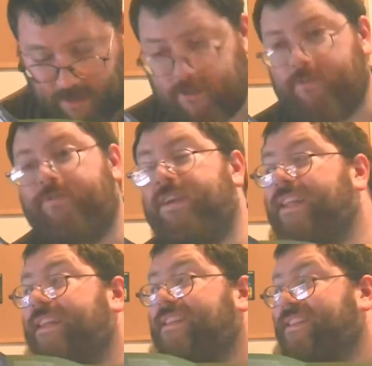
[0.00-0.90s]

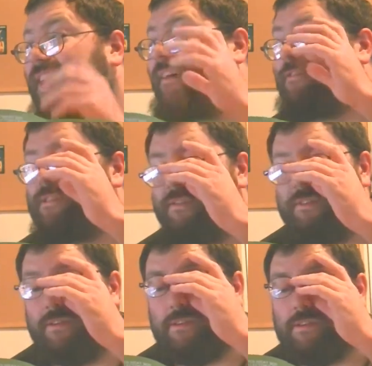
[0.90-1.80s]
Fetus, that was the
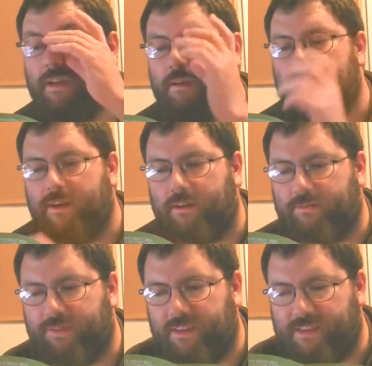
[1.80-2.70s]
villain's name. Dr.
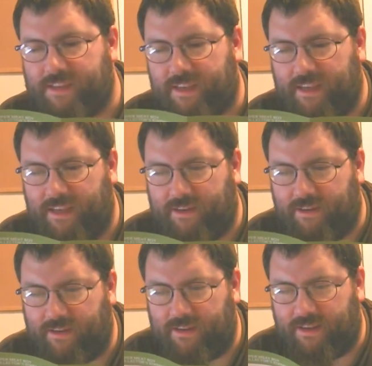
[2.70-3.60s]
Fetus said he
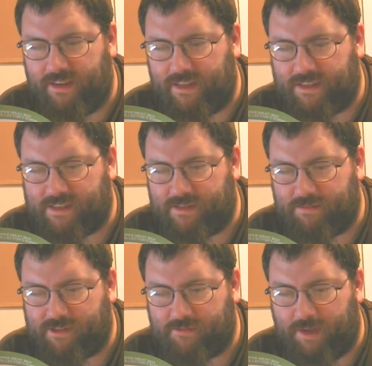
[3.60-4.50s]
could get us some
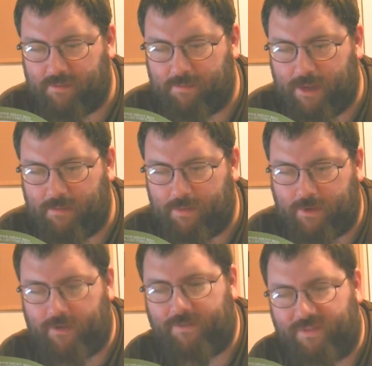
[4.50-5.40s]
sweet Meat Boy
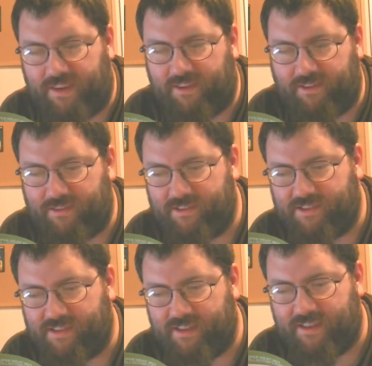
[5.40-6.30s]
figures.
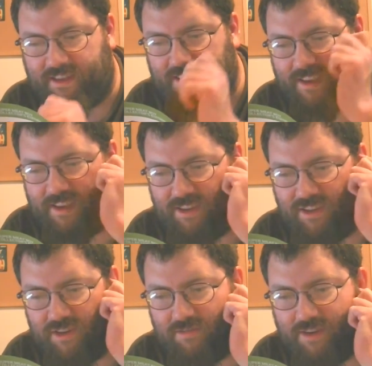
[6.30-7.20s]
Then he
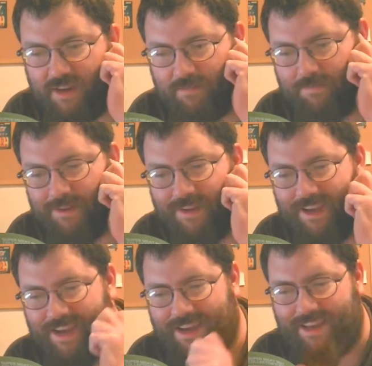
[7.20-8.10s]
showed up
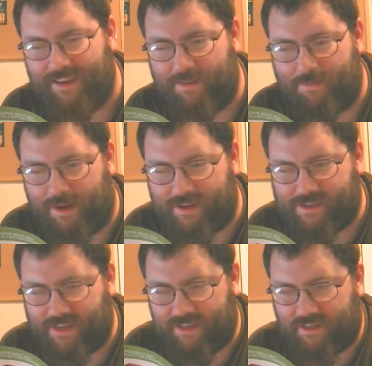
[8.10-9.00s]
at Indie Box
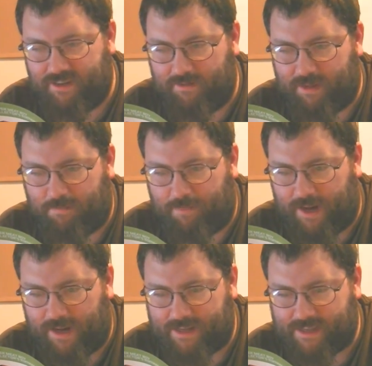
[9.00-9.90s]
HQ with a
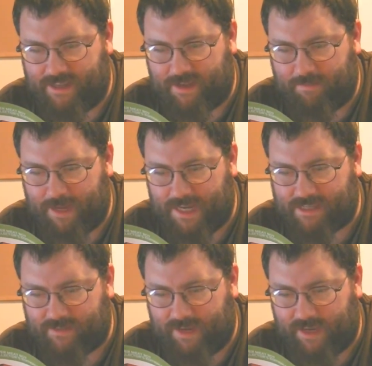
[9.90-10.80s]
box and a massive
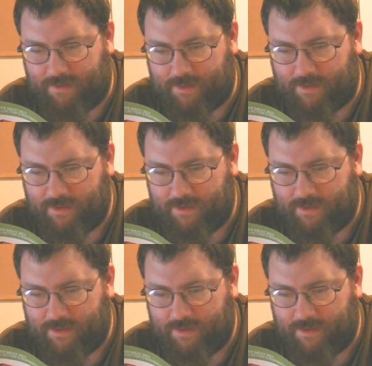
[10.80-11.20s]
hammer.